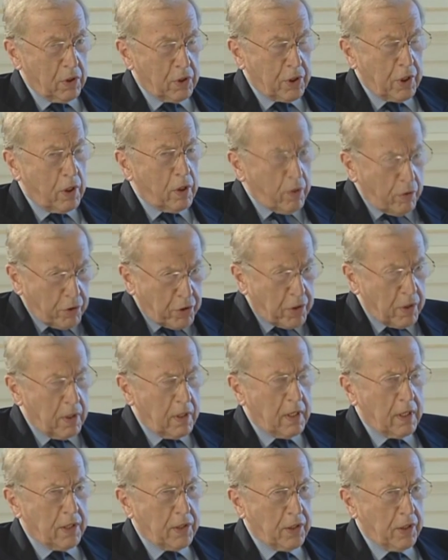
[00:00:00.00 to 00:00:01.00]

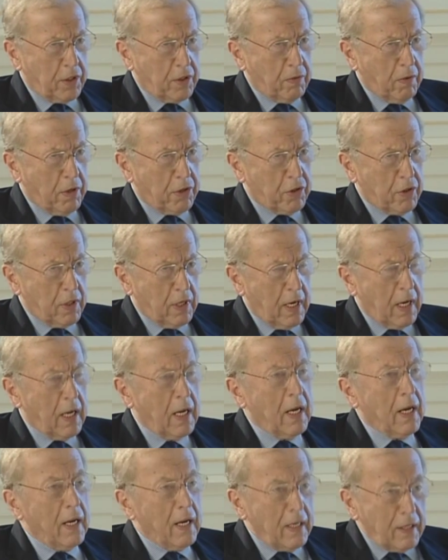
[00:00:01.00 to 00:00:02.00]
solution to the situation
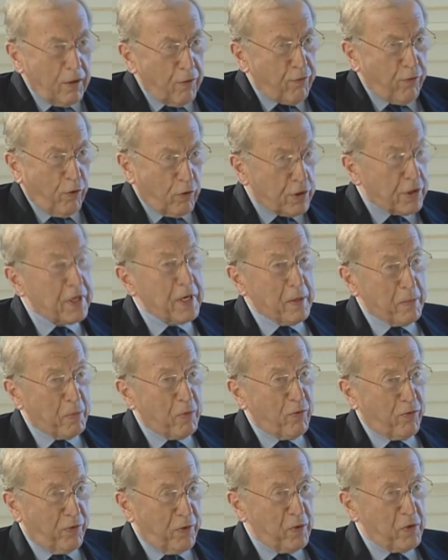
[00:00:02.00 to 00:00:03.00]
there in the
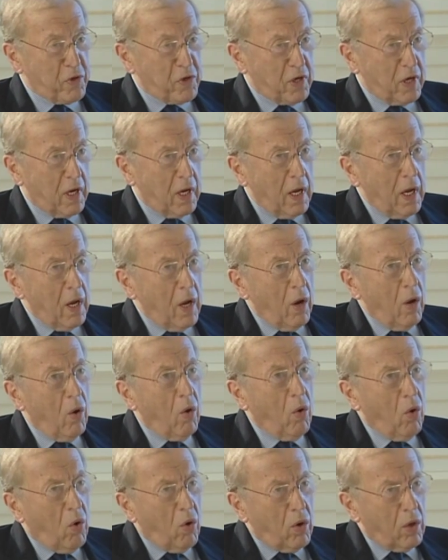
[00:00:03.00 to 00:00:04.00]
foreseeable future,
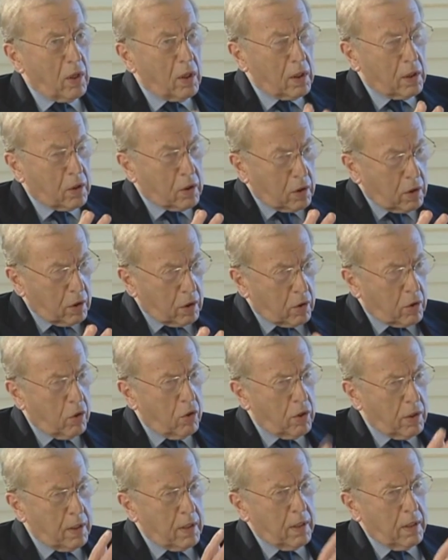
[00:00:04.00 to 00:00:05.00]
or
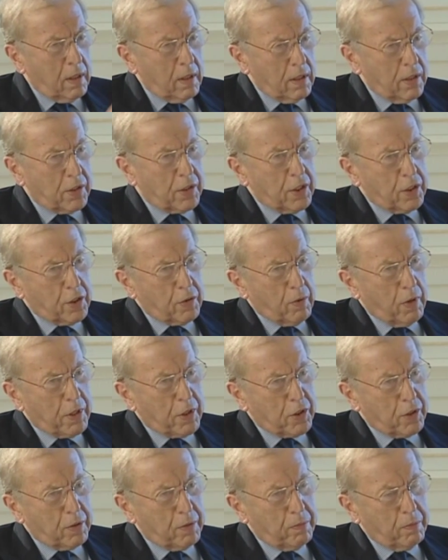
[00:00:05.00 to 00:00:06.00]
could the
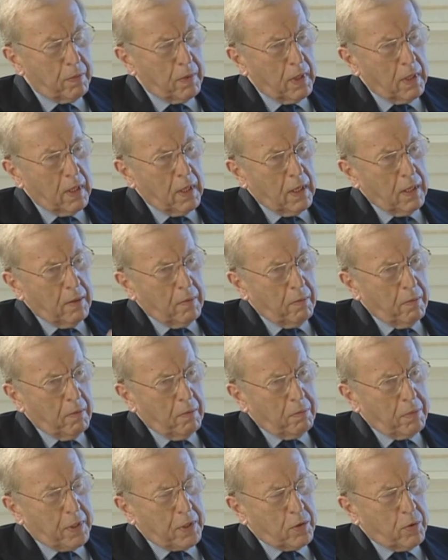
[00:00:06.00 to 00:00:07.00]
situation
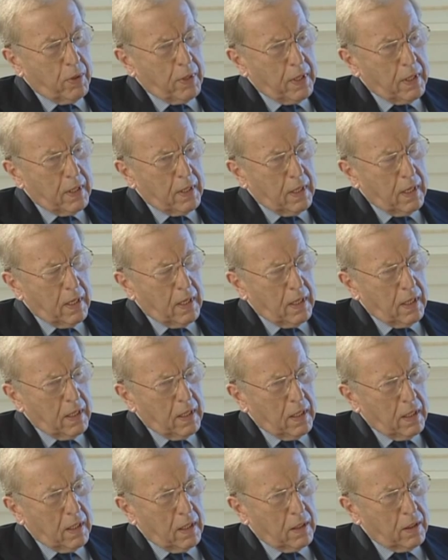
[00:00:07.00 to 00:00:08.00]
between
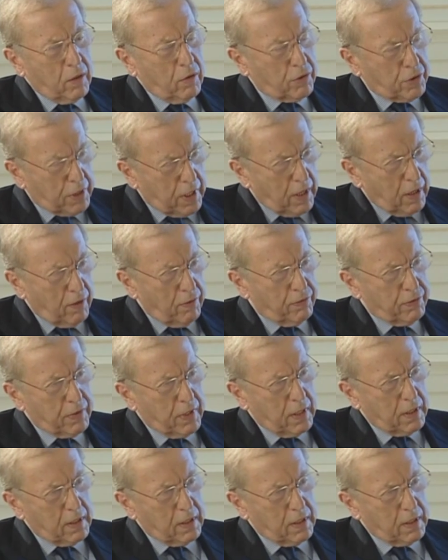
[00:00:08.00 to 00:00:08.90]
yourselves